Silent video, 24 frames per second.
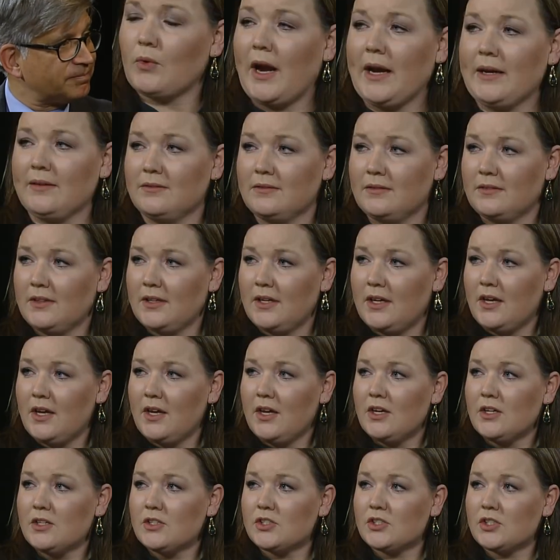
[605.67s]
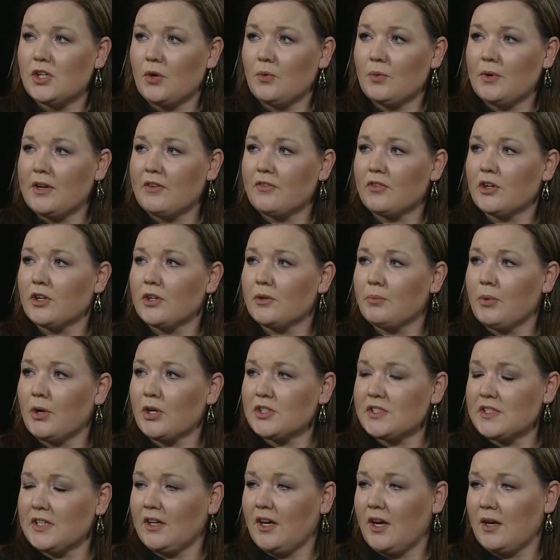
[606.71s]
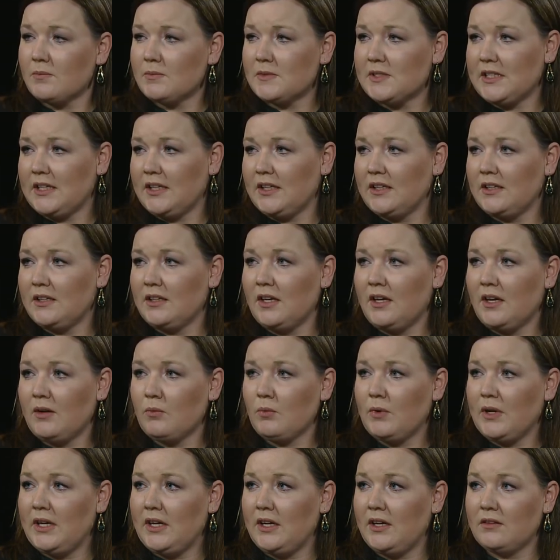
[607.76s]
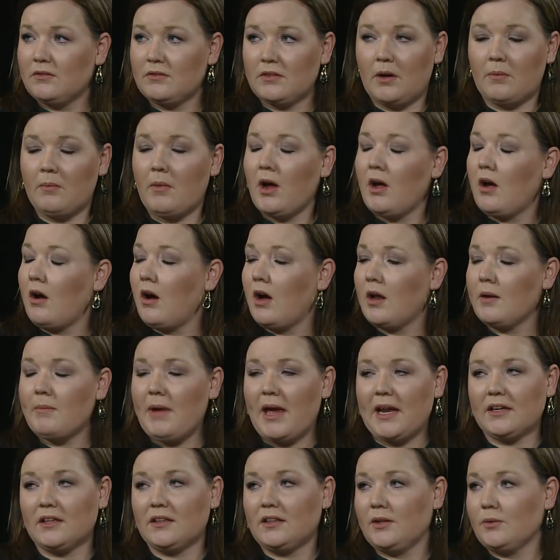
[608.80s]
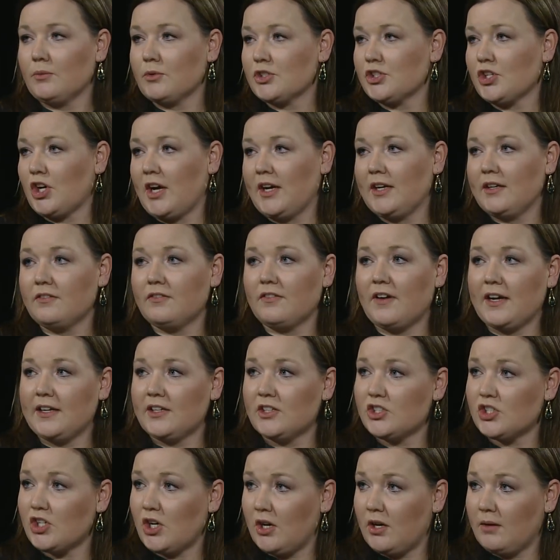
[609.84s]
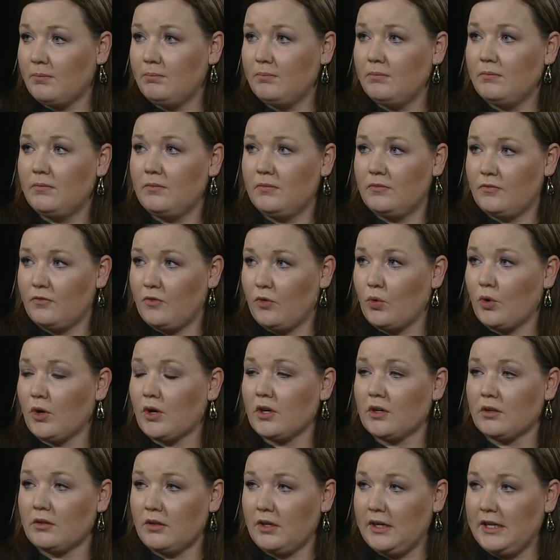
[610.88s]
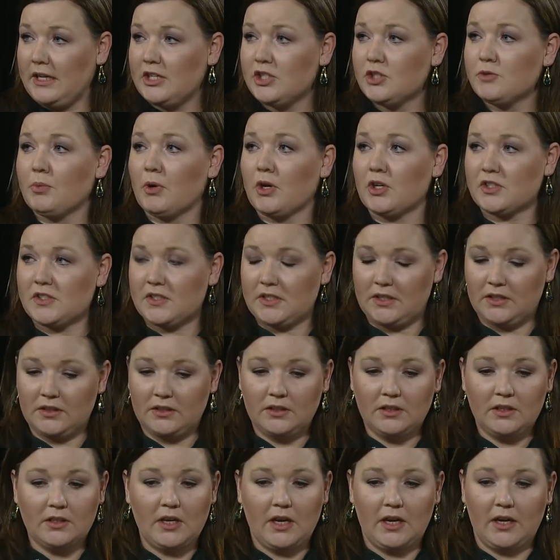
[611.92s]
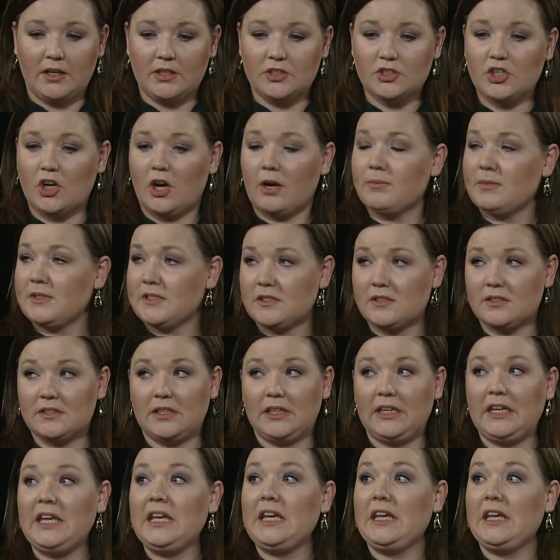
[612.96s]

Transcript: Right. So whenever a person comes in, we automatically we're trying to find a job for each person. Job is key.